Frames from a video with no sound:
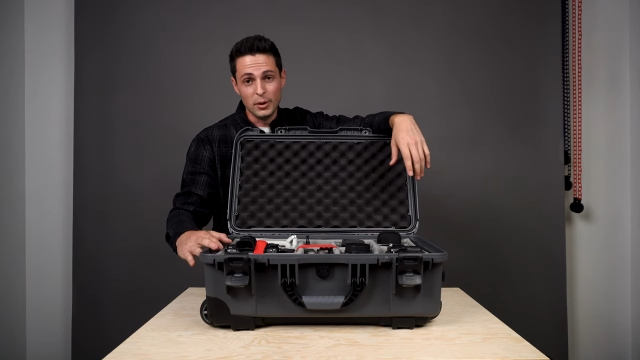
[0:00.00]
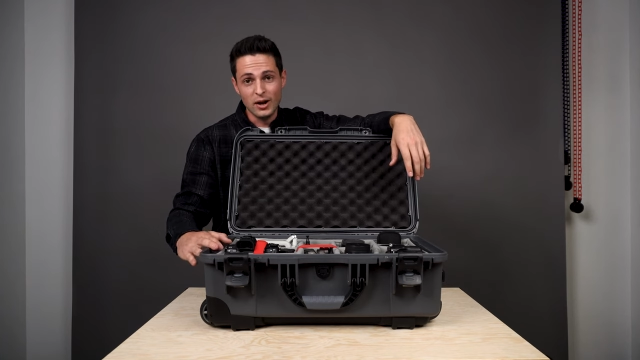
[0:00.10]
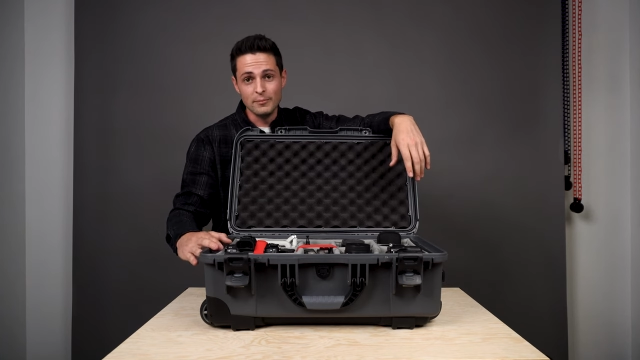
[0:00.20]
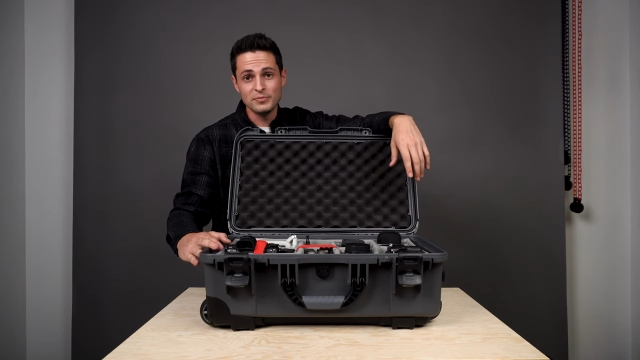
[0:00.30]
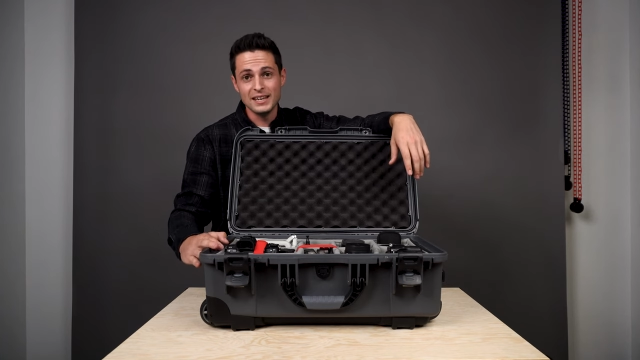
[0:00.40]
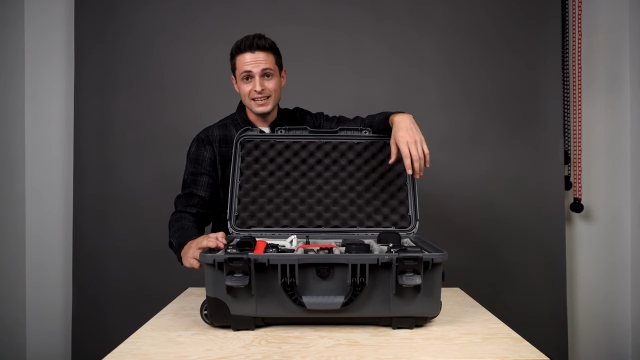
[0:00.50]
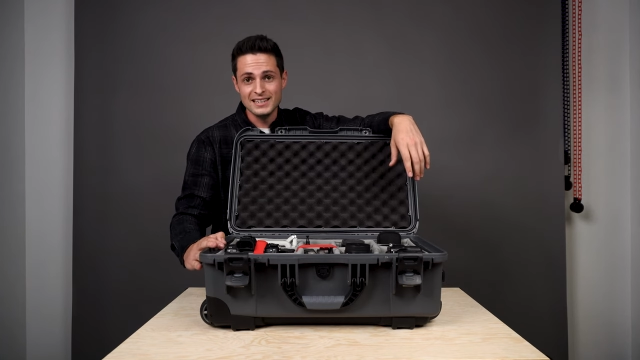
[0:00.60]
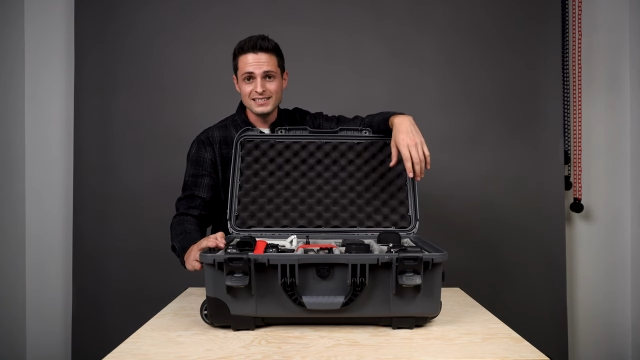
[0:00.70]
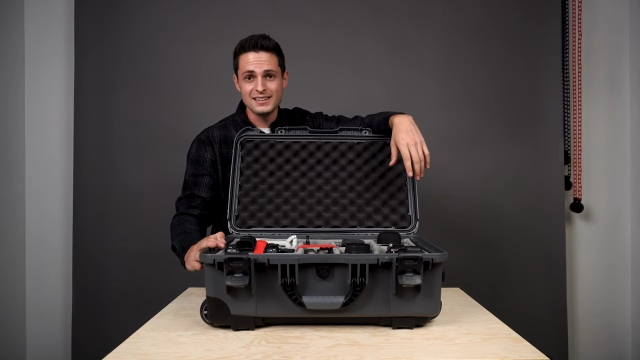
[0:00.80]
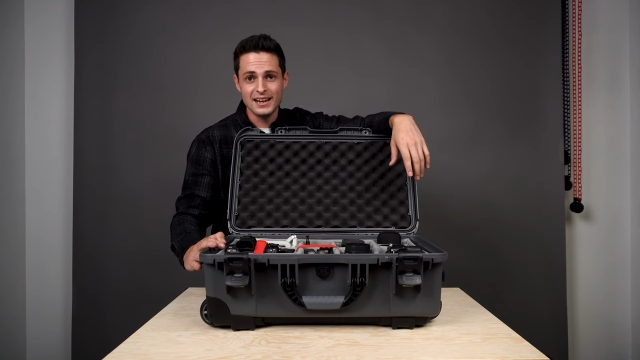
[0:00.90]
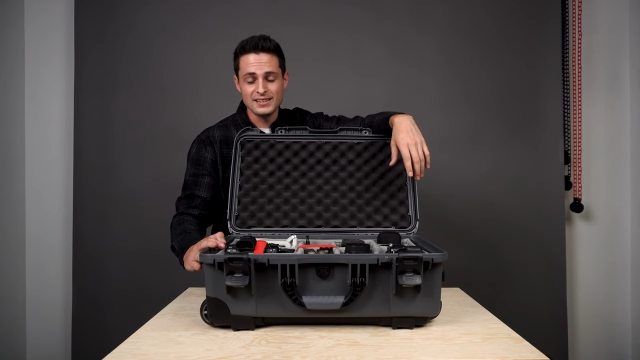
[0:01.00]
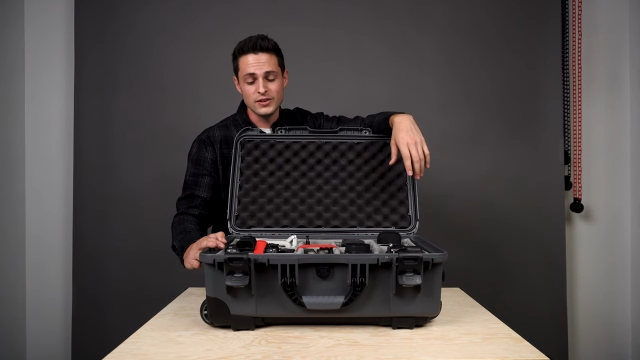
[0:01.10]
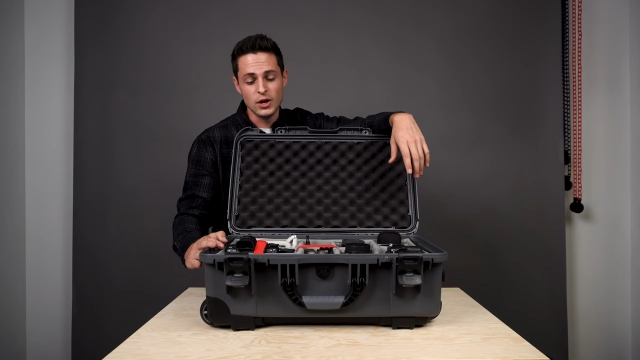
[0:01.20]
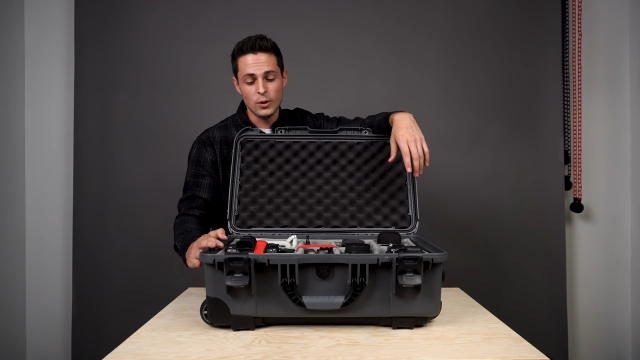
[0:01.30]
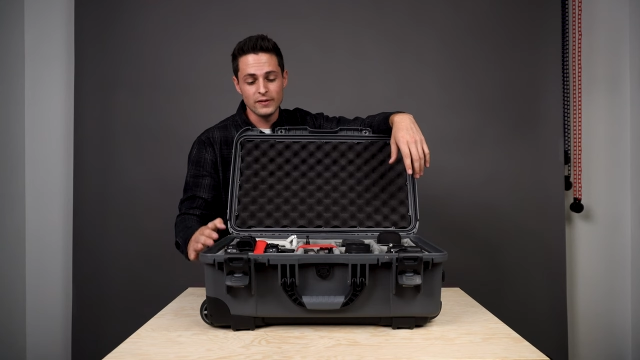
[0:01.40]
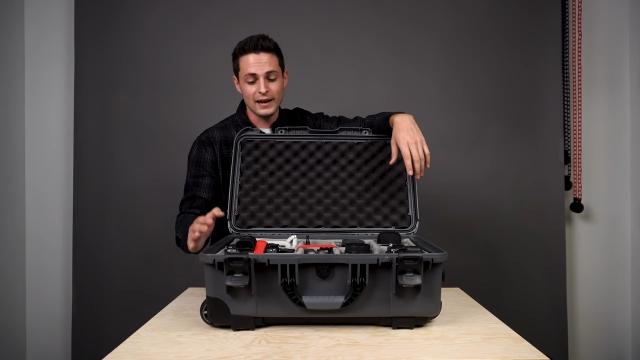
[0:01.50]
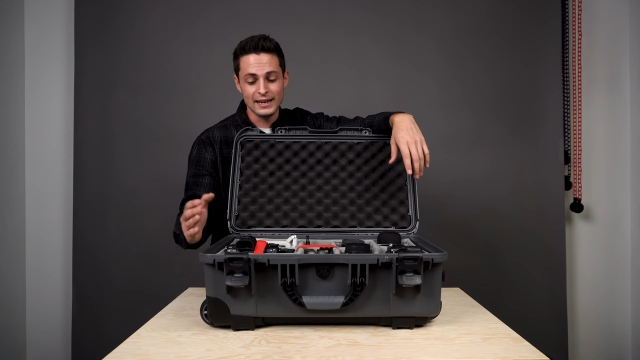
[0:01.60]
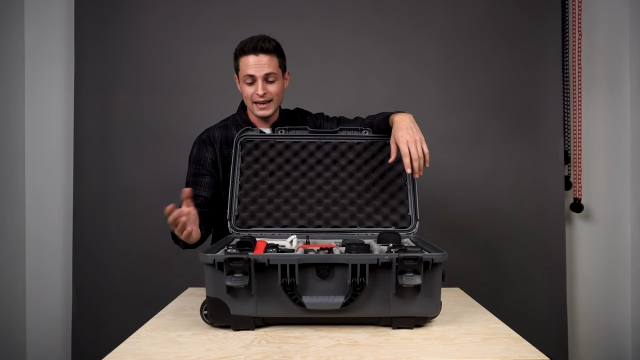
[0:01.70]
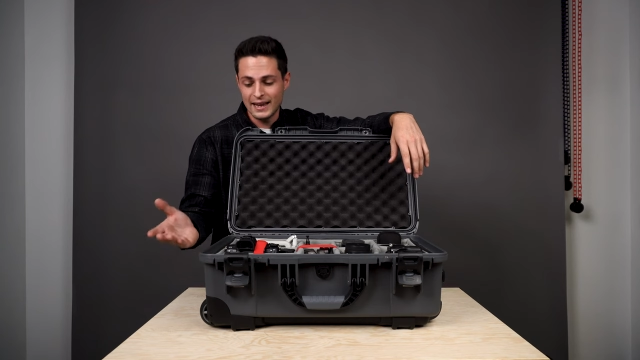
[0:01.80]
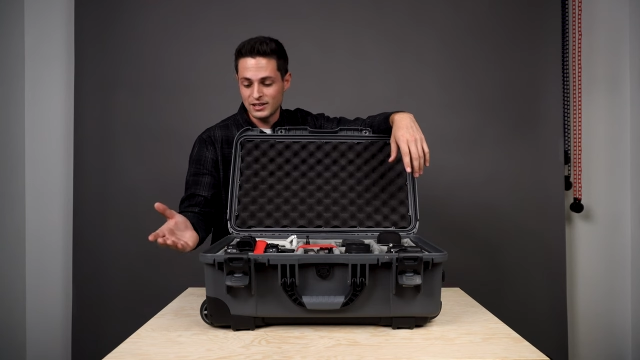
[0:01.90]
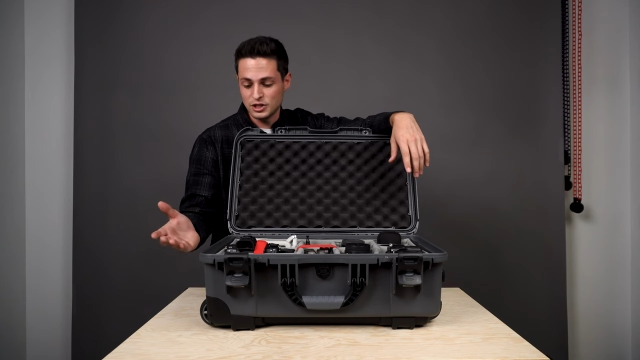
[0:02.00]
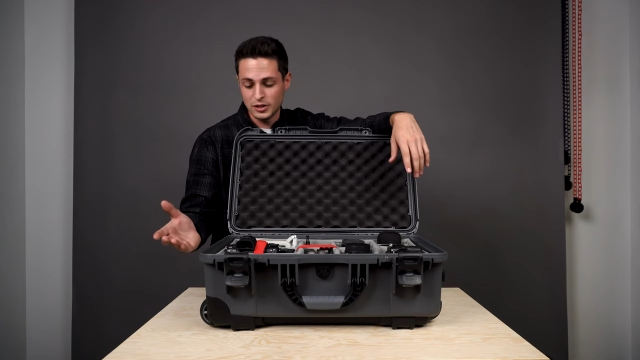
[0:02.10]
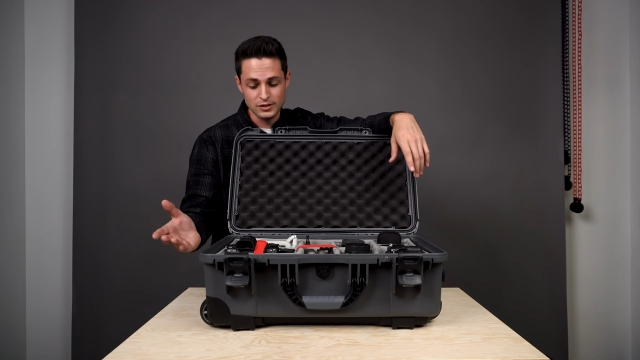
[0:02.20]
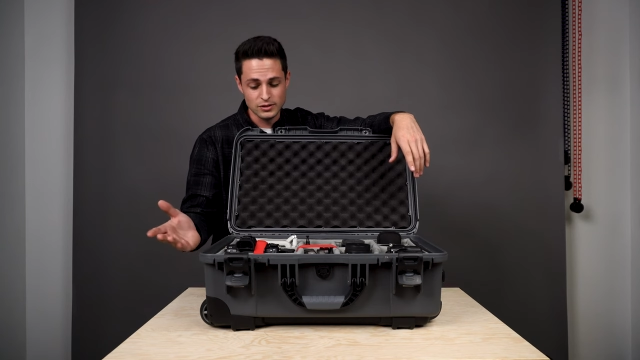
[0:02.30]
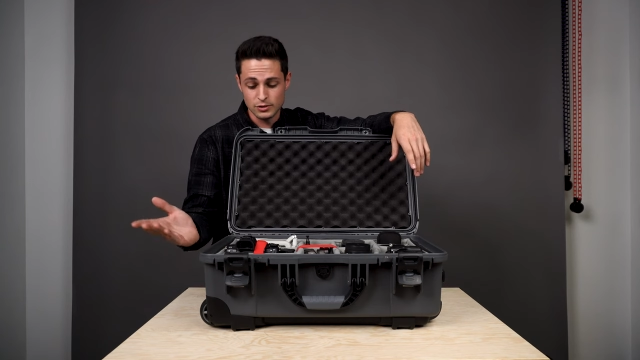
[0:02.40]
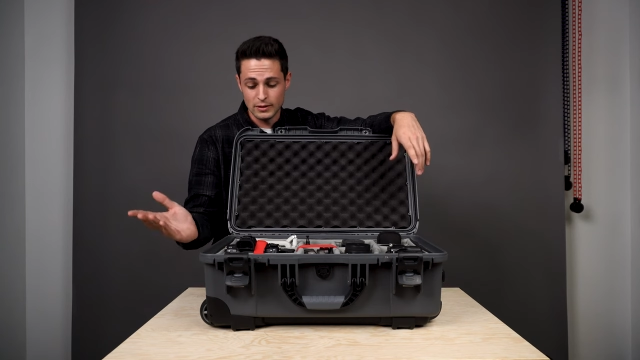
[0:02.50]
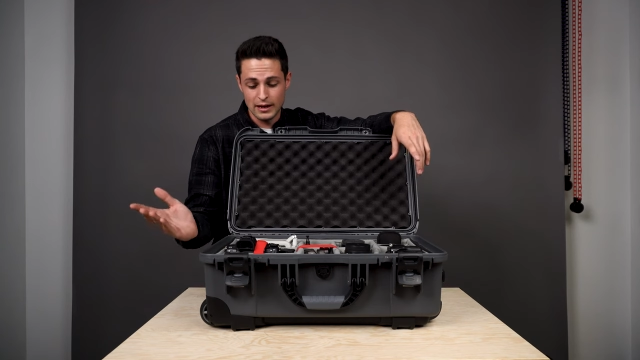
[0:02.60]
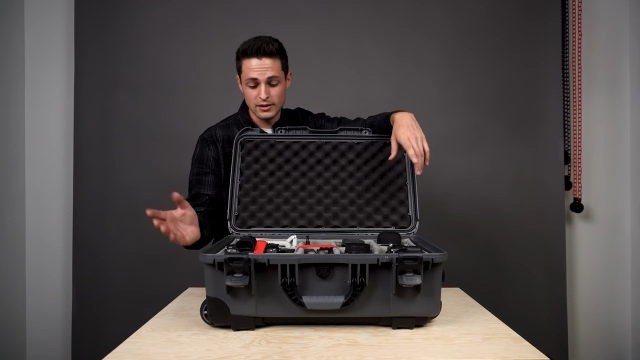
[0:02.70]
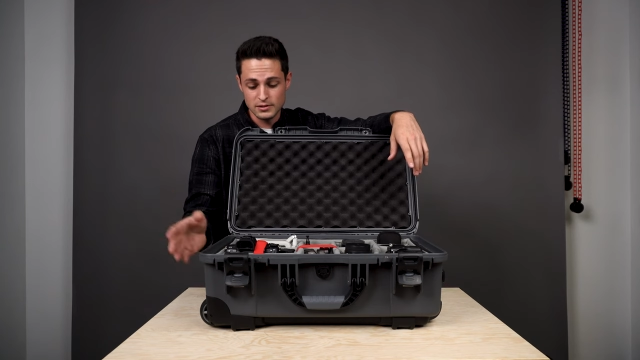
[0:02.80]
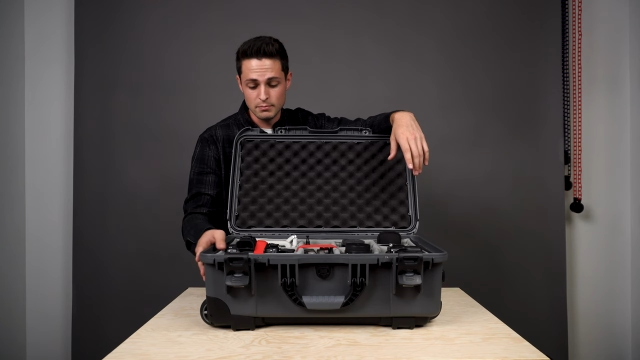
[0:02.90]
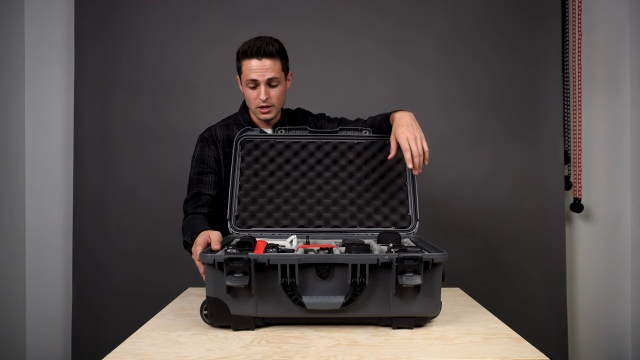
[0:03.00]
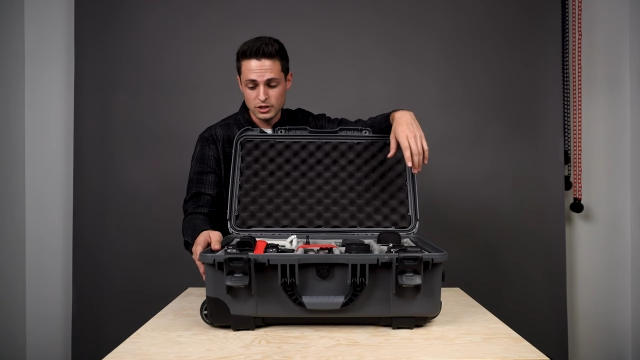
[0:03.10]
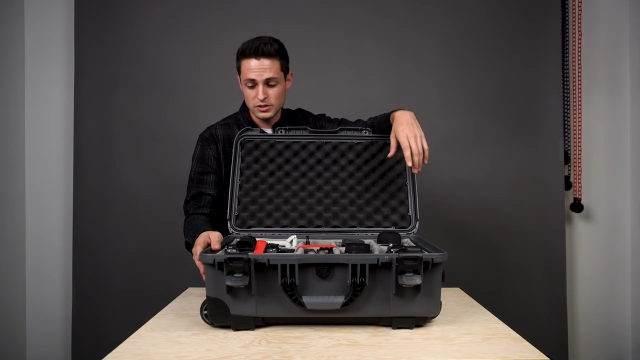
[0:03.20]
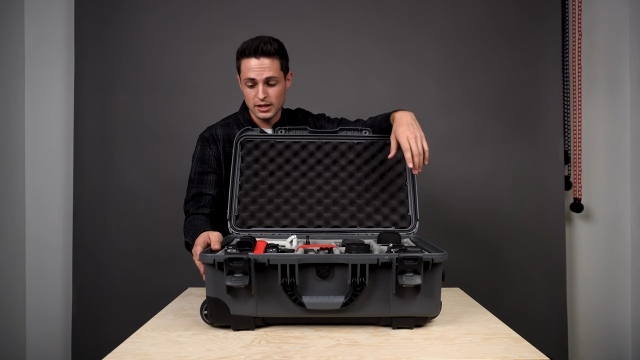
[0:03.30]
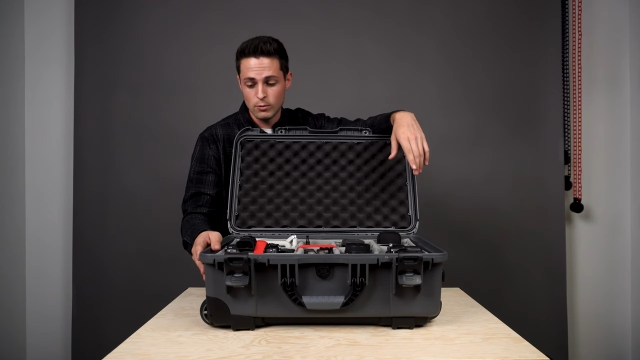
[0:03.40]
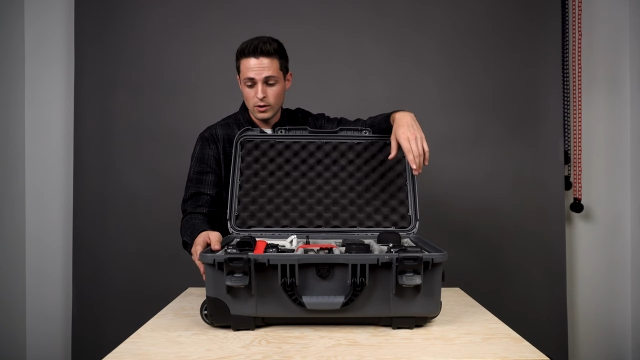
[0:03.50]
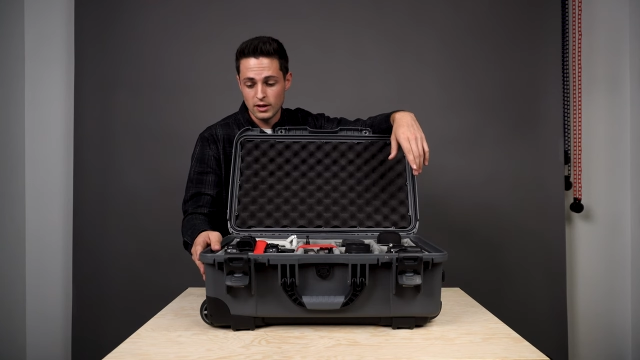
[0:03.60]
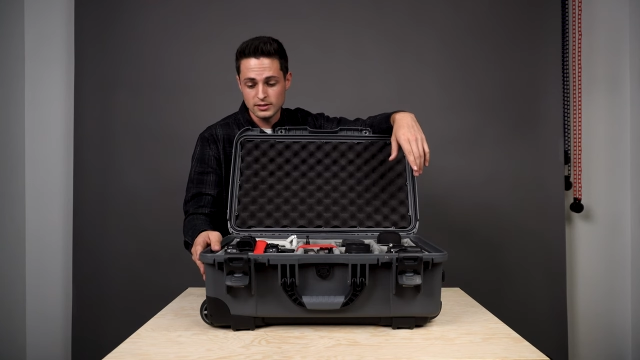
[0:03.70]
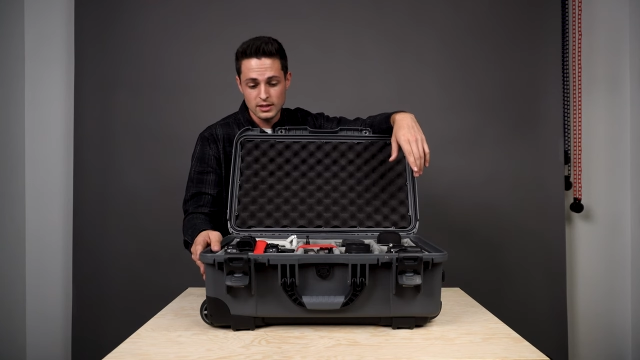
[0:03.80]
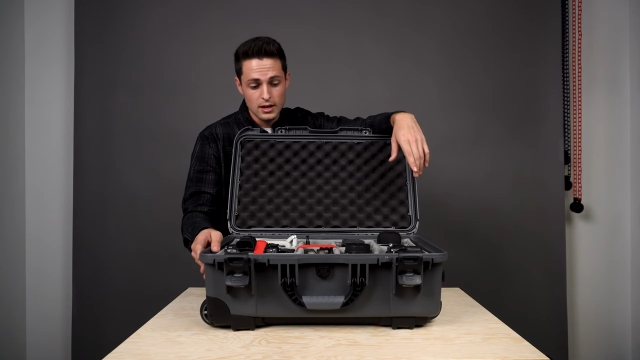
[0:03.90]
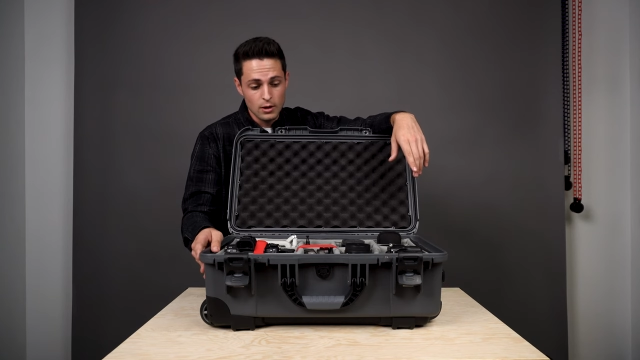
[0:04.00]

but it is nice knowing that I can change this around as much as I want